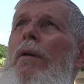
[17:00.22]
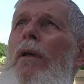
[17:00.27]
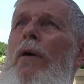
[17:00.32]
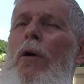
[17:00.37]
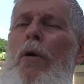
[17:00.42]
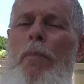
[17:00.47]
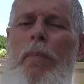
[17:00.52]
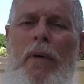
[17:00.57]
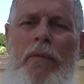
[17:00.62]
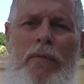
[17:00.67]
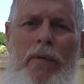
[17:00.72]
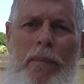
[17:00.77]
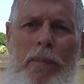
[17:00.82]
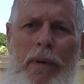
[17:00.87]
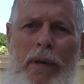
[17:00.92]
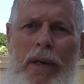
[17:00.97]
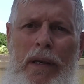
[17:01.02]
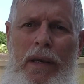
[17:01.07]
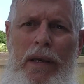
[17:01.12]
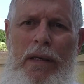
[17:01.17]
Hope
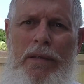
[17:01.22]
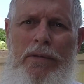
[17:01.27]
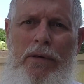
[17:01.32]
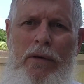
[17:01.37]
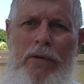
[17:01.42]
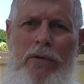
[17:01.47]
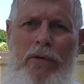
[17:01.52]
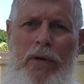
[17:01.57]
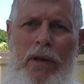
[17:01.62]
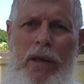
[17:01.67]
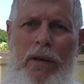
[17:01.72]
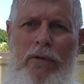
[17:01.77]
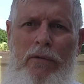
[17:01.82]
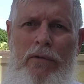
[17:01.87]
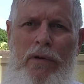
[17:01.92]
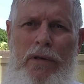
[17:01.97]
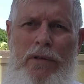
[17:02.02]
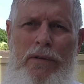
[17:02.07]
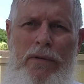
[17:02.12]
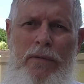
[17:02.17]
everybody has a great
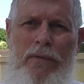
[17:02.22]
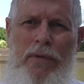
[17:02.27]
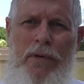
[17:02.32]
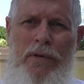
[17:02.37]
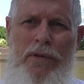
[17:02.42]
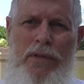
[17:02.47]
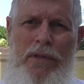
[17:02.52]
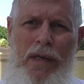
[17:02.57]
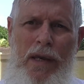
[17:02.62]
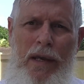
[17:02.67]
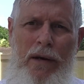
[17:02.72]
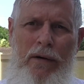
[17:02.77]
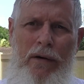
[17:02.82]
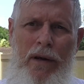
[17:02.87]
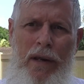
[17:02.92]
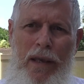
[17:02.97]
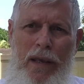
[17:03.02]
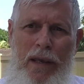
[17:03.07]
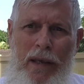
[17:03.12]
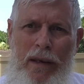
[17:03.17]
rest of your
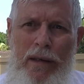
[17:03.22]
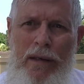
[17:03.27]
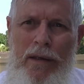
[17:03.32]
Saturday.